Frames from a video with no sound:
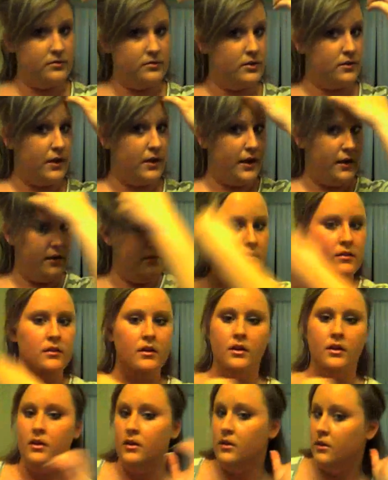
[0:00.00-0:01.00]
Okay.
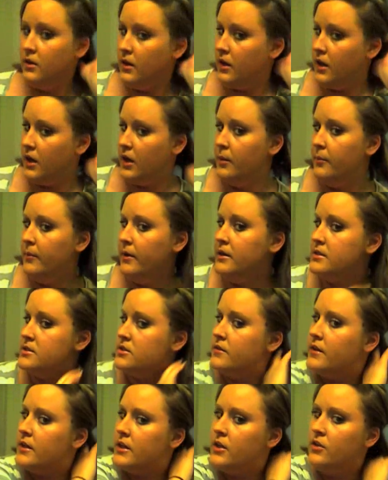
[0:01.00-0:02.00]
And
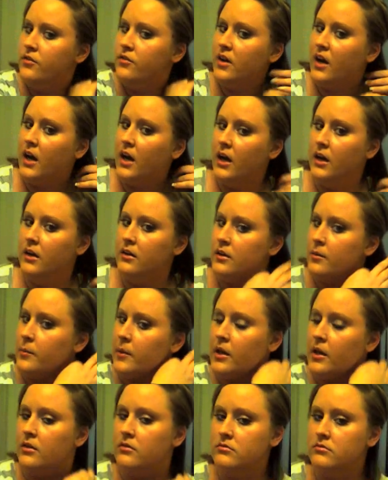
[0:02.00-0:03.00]
so then you've got, I
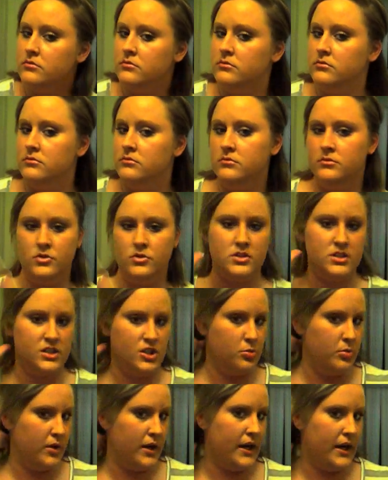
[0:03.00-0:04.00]
mean, just a
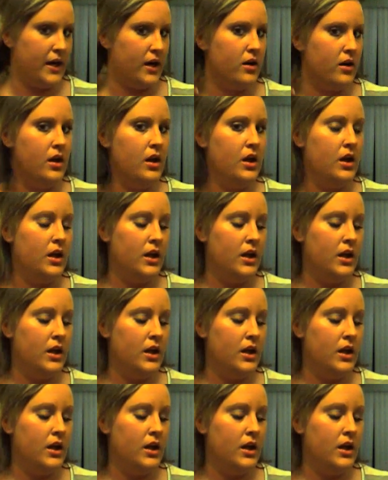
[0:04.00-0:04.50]
little bit of hair.